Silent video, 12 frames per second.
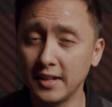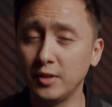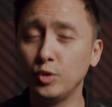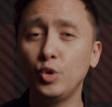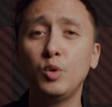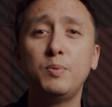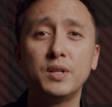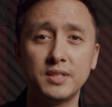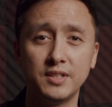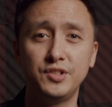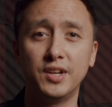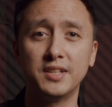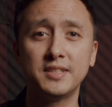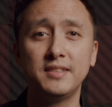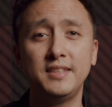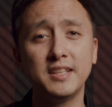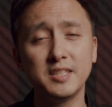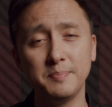on Ubersuggest,
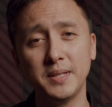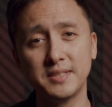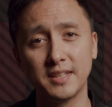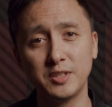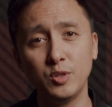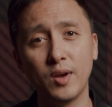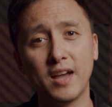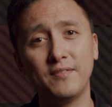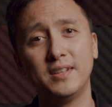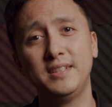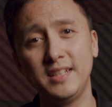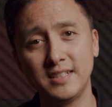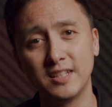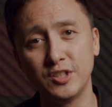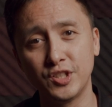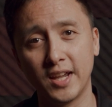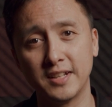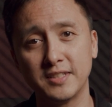this means that you have a
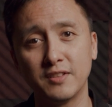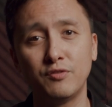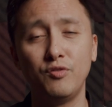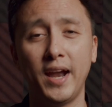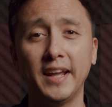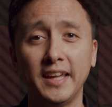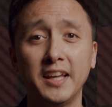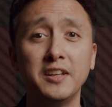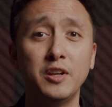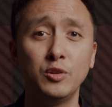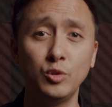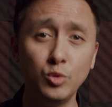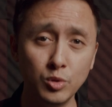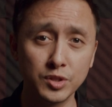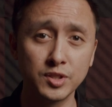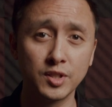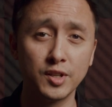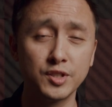decent chance of ranking in a Google
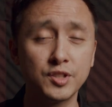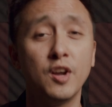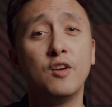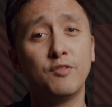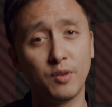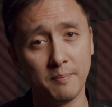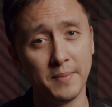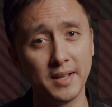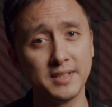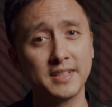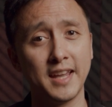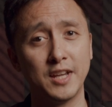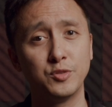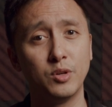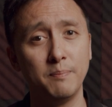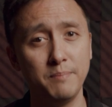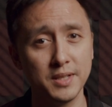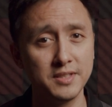search for men's
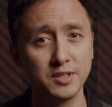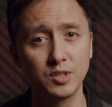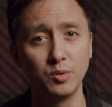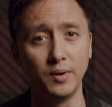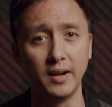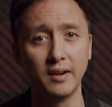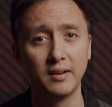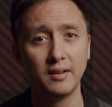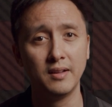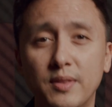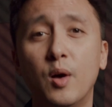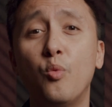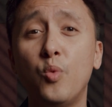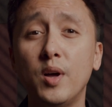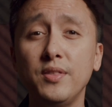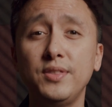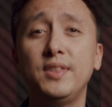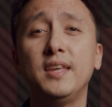casual business wear. Now,
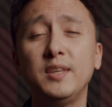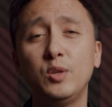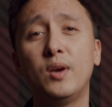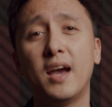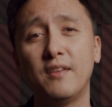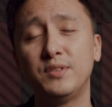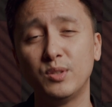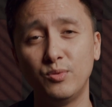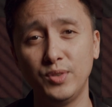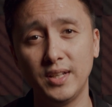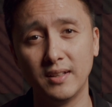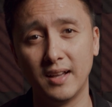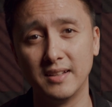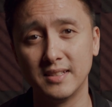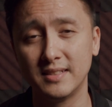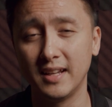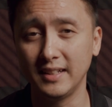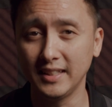one thing you have to realize
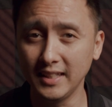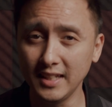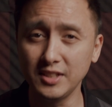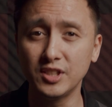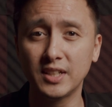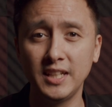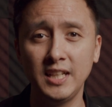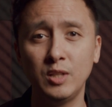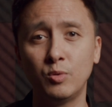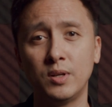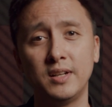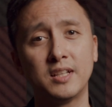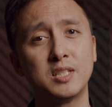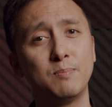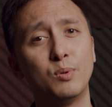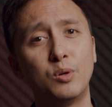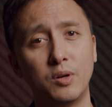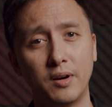is that each keyword
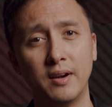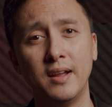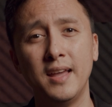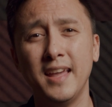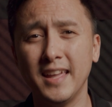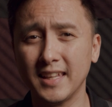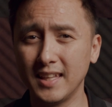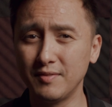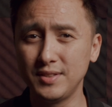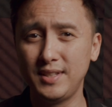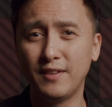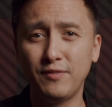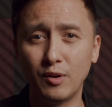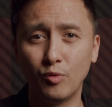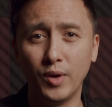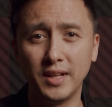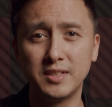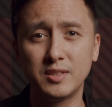explorer gives different
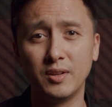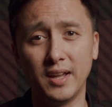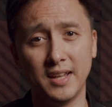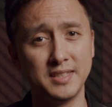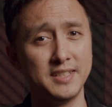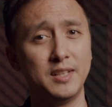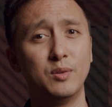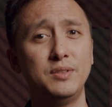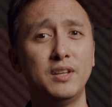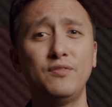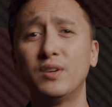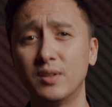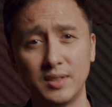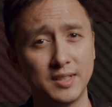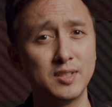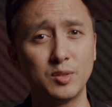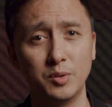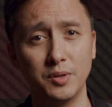weights to SEO difficulty
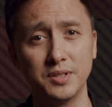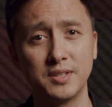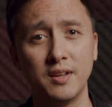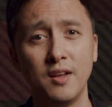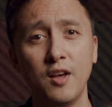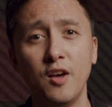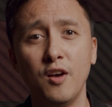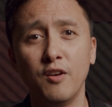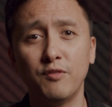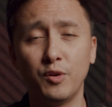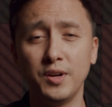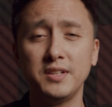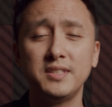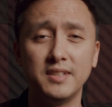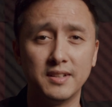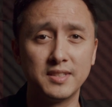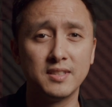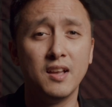scores. For
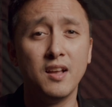instance,